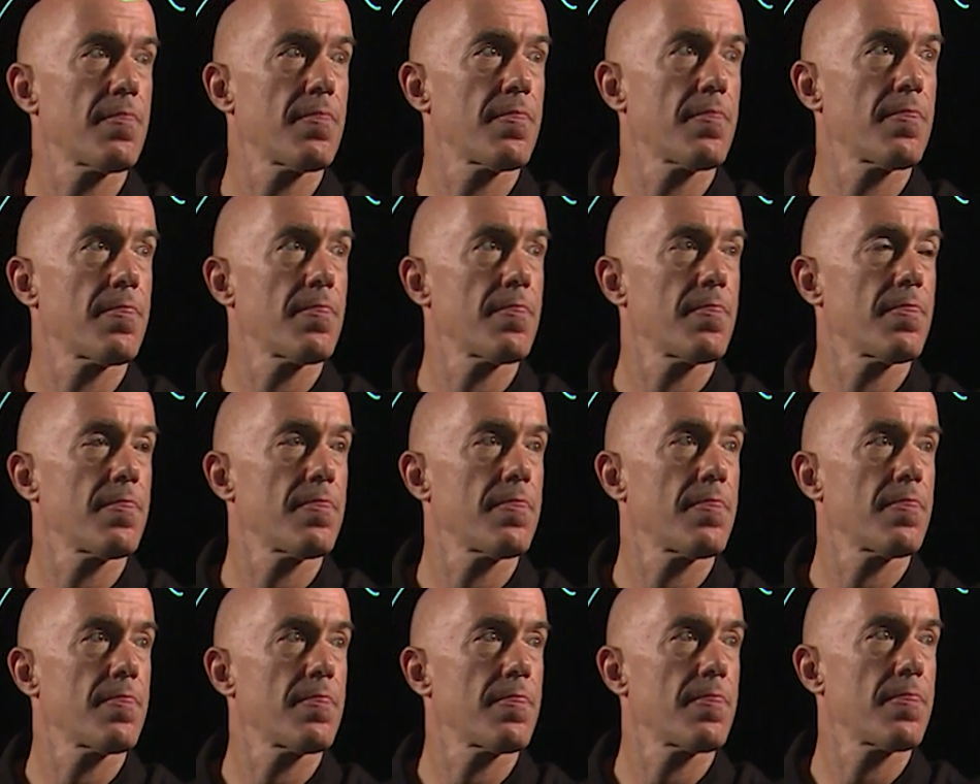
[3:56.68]

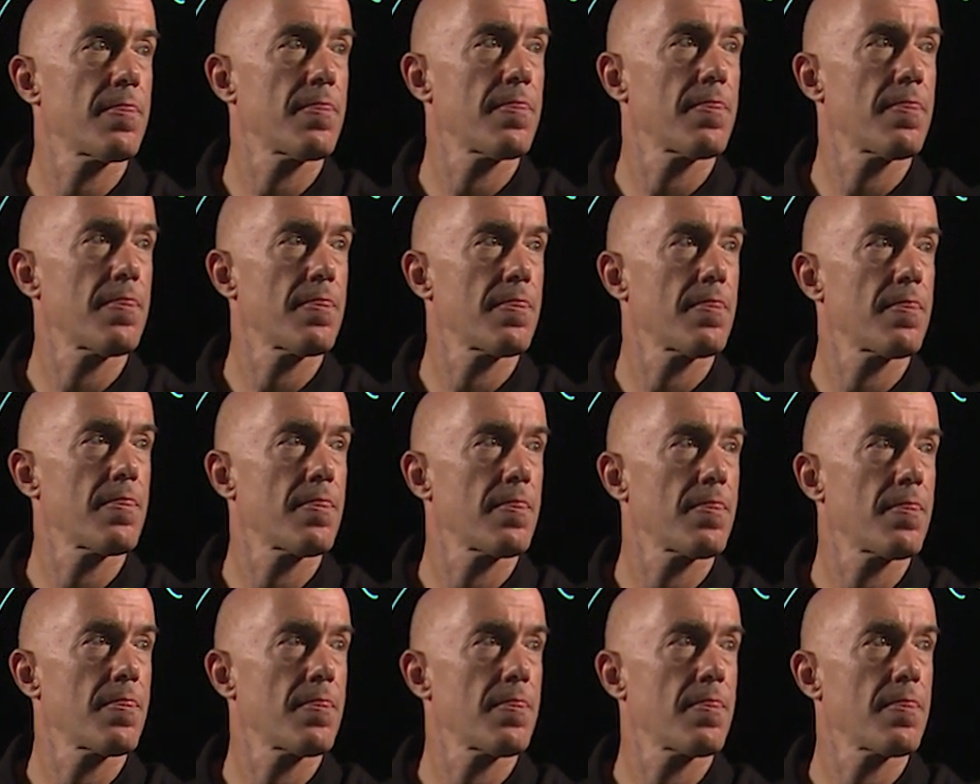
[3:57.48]

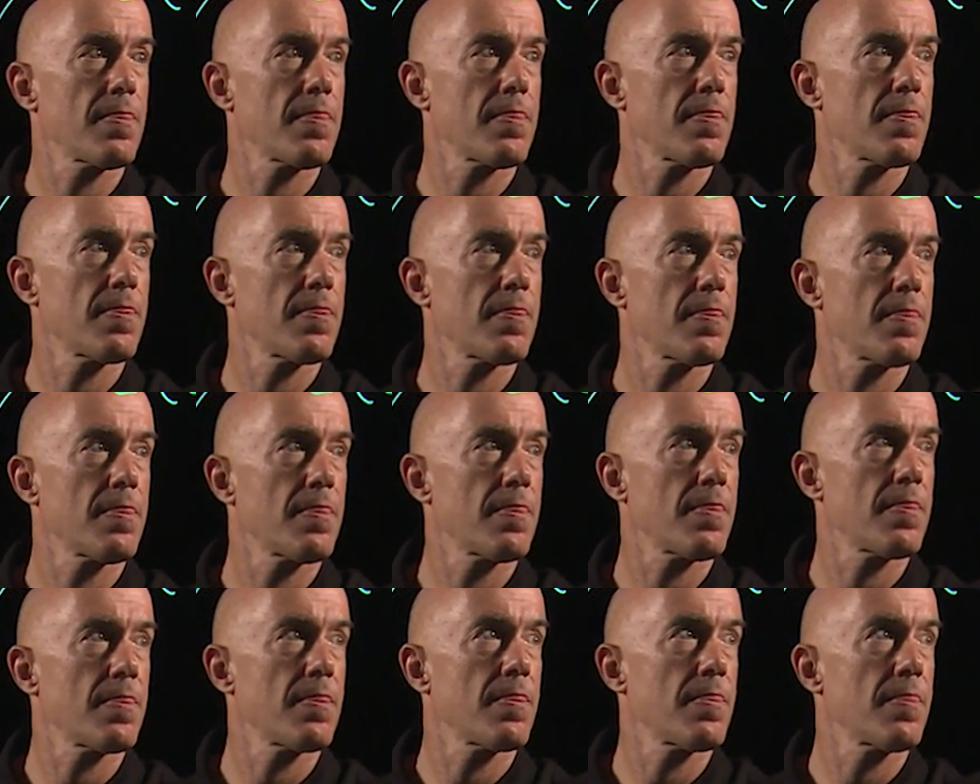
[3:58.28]

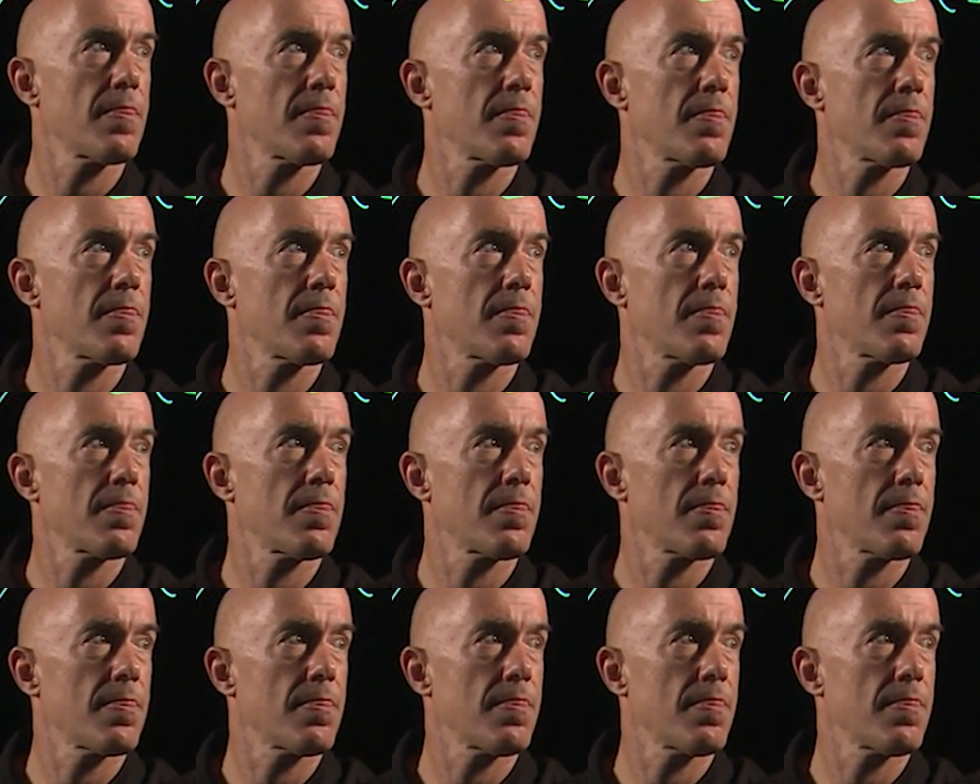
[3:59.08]
(silence)